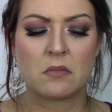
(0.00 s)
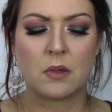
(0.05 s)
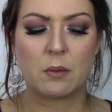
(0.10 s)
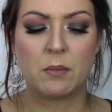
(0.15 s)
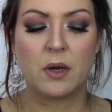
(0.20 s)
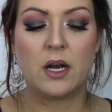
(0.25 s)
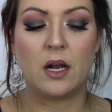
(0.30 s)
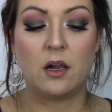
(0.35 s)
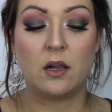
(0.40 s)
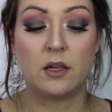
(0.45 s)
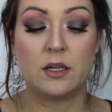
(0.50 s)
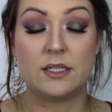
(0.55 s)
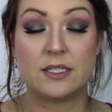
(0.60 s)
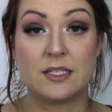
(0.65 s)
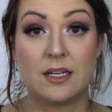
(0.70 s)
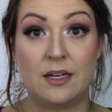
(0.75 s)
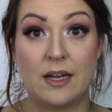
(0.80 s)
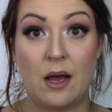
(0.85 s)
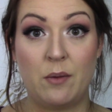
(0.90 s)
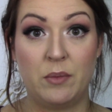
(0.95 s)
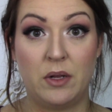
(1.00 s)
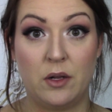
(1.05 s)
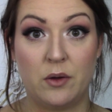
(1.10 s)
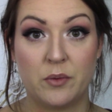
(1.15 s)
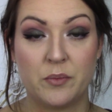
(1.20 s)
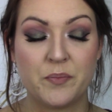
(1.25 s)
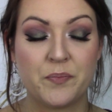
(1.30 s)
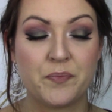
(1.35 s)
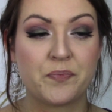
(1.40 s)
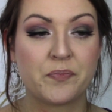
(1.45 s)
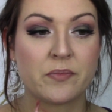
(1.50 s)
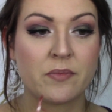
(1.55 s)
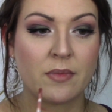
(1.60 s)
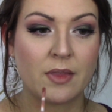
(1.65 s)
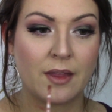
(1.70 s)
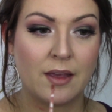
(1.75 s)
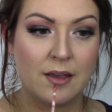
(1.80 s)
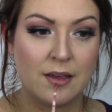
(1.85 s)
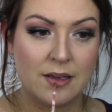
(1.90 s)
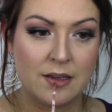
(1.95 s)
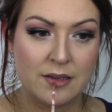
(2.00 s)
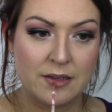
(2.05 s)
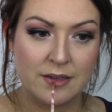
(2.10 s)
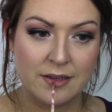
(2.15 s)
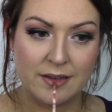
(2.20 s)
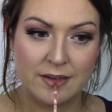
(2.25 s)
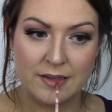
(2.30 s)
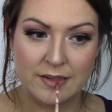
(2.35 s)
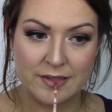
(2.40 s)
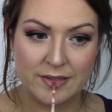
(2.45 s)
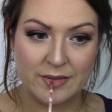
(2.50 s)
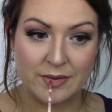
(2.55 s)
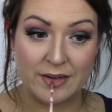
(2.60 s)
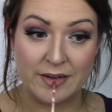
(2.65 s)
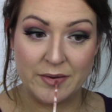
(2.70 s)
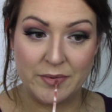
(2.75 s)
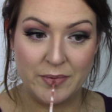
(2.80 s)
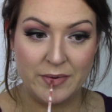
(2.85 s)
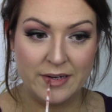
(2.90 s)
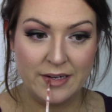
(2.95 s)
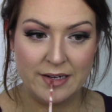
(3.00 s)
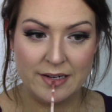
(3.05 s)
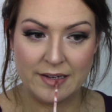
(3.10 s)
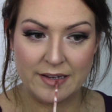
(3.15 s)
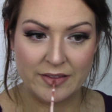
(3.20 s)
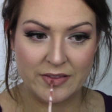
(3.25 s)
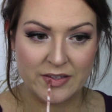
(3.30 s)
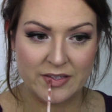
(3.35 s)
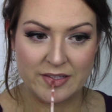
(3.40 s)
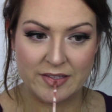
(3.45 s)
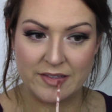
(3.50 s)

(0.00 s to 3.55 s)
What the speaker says: but I'll list it down below. So I really like